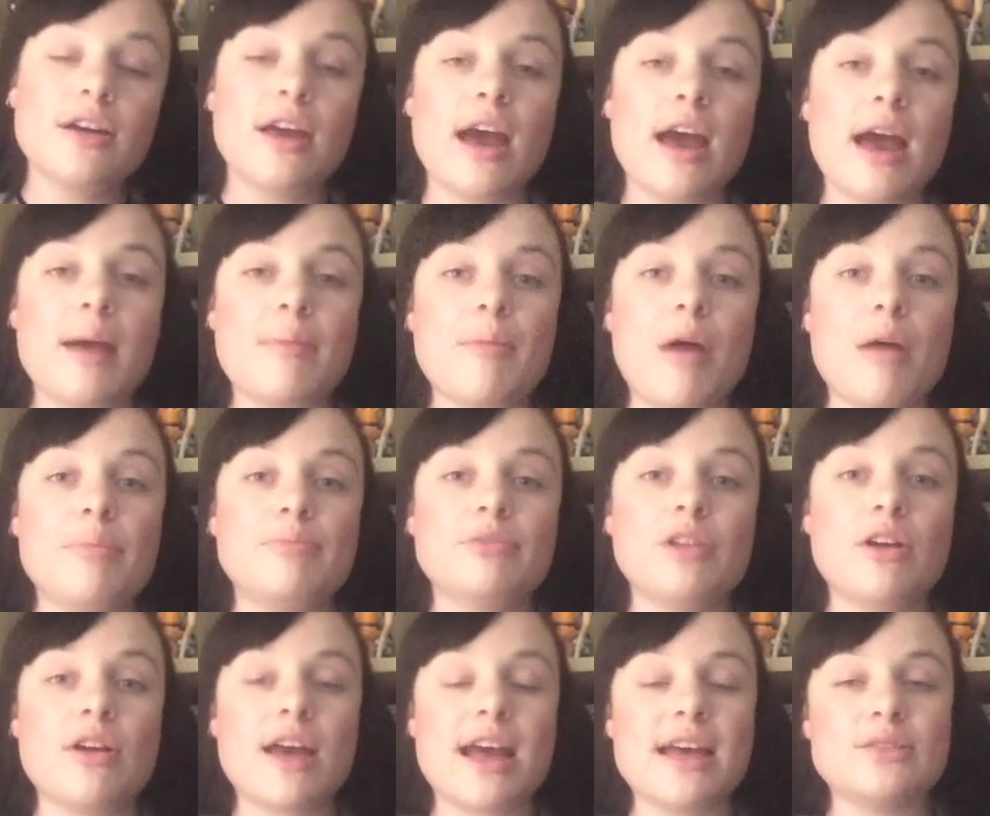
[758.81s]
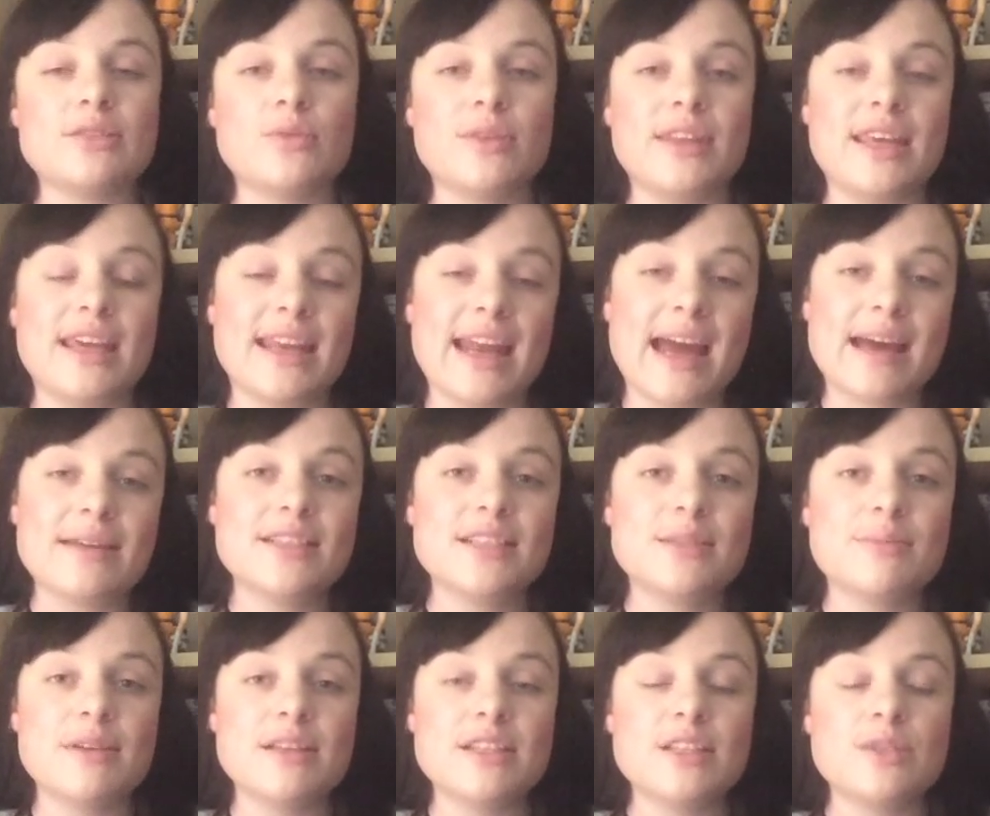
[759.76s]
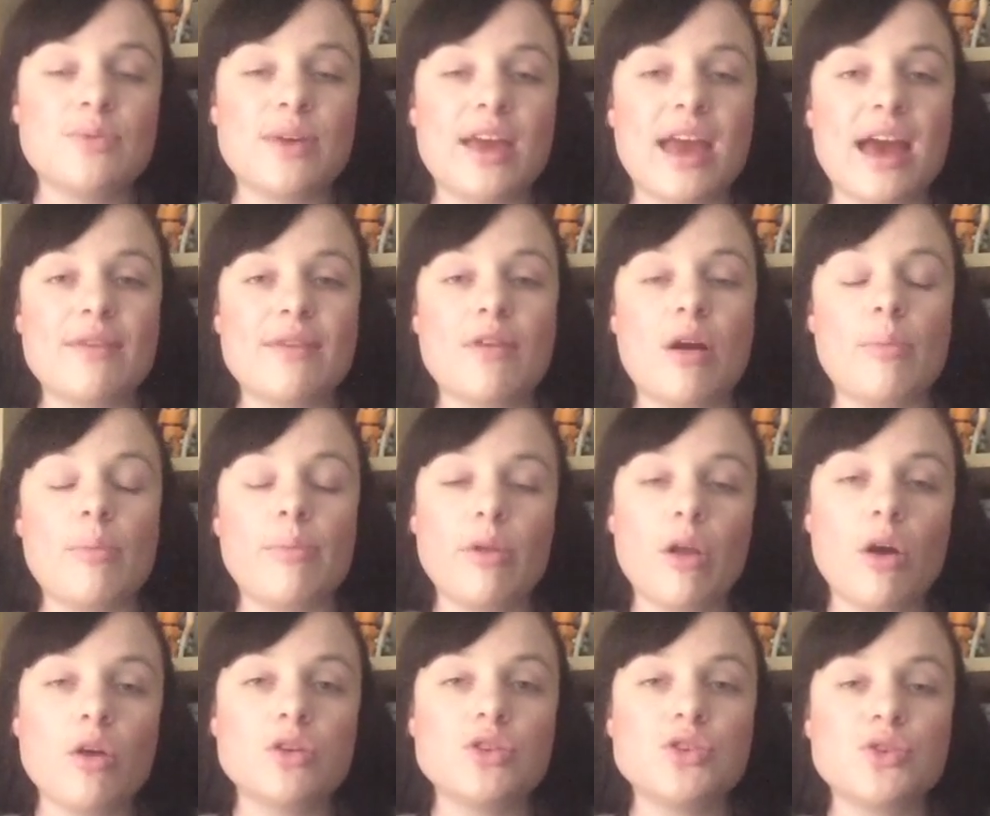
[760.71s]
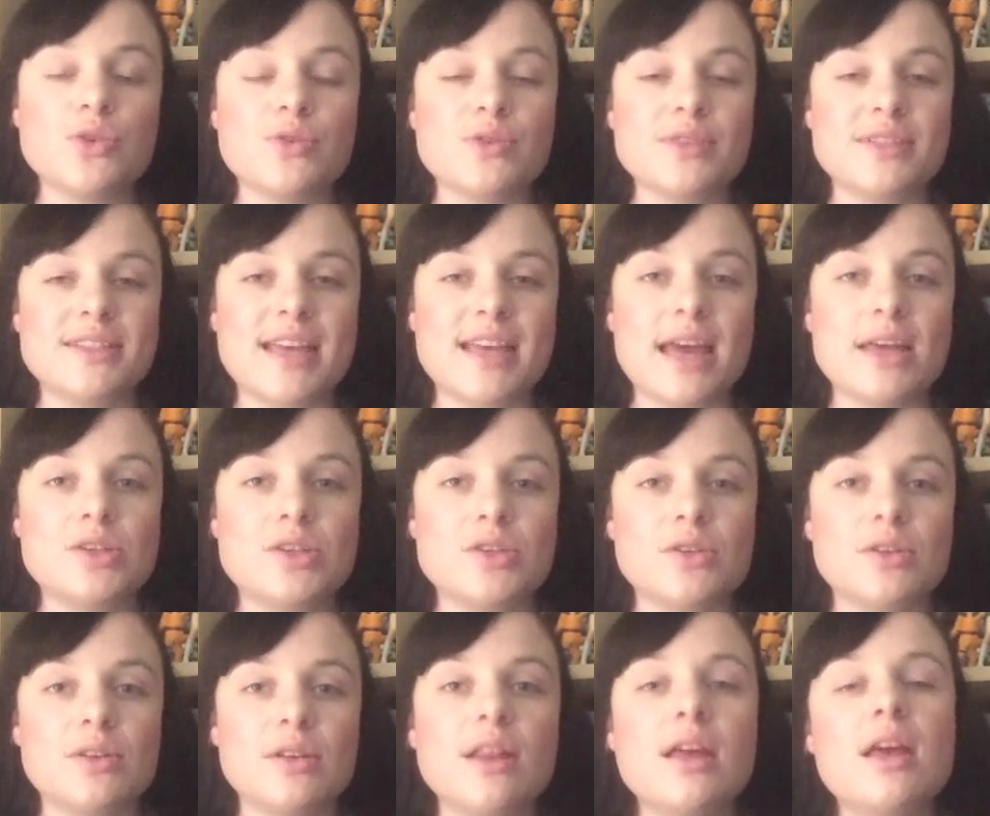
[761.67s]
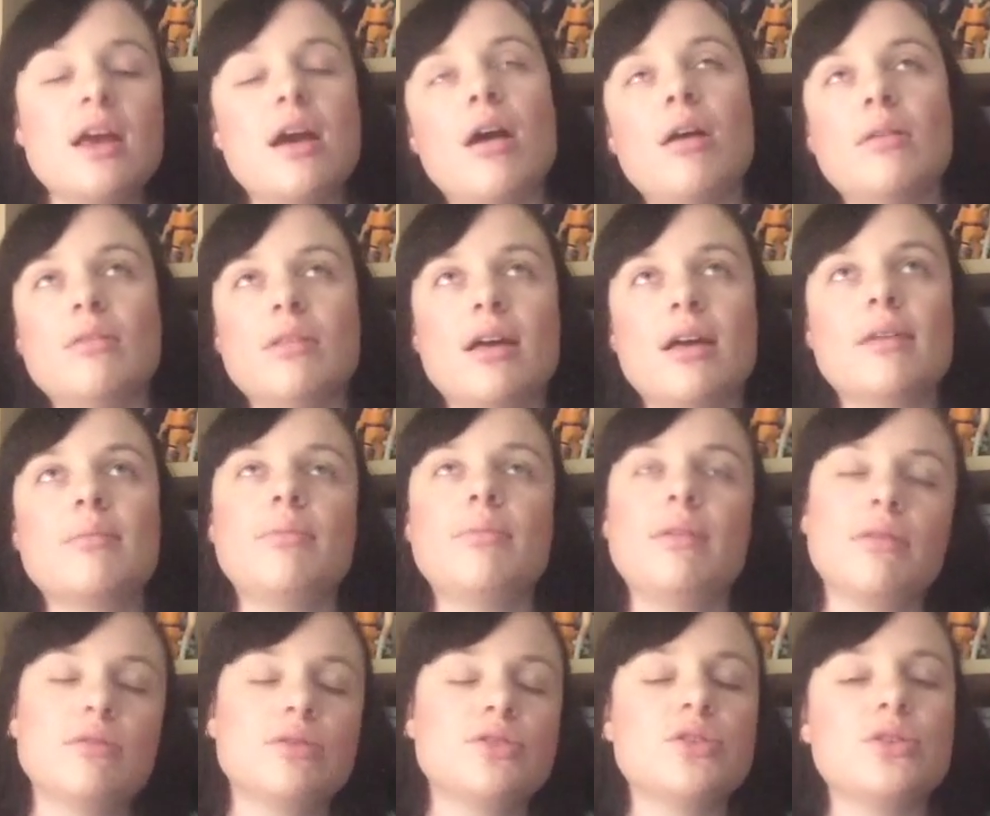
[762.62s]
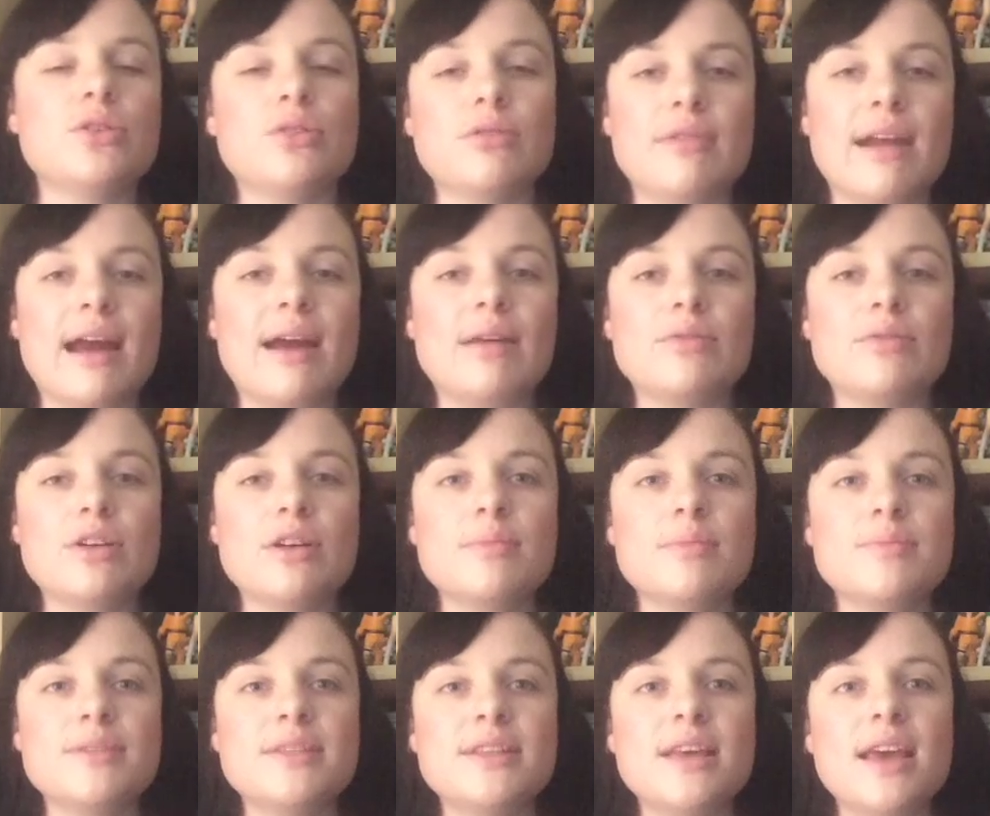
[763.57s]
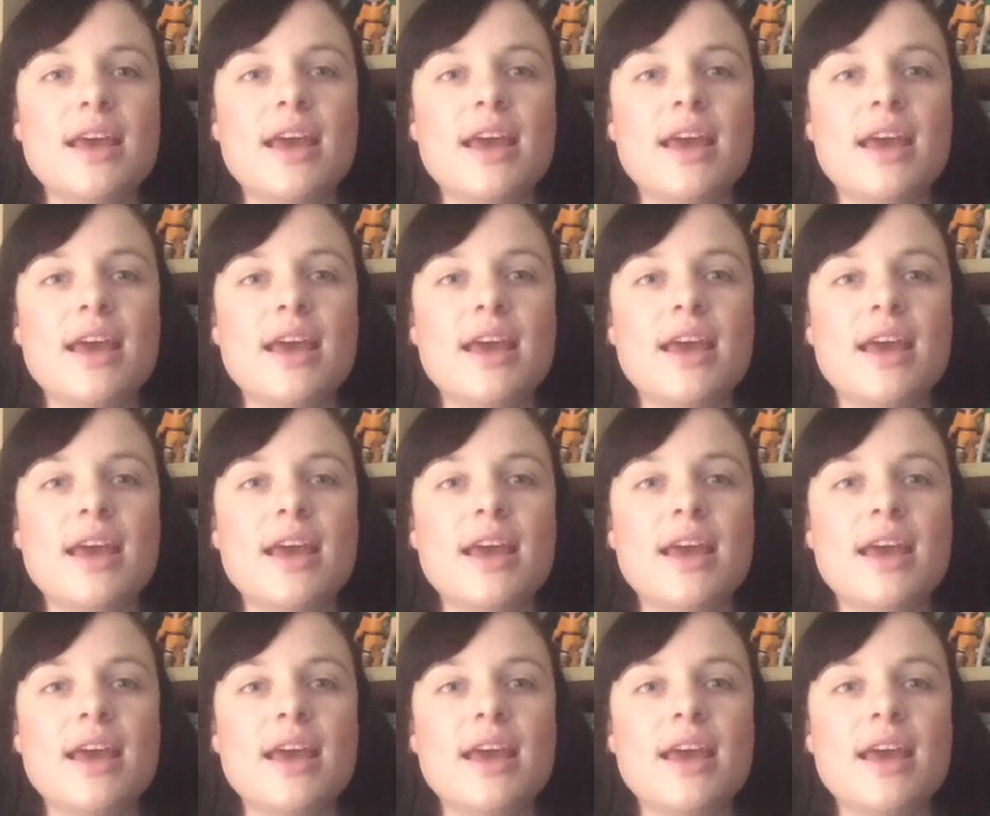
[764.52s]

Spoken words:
Our blog has all the announcements. We have our blog tour schedule, or like blog tour roundups.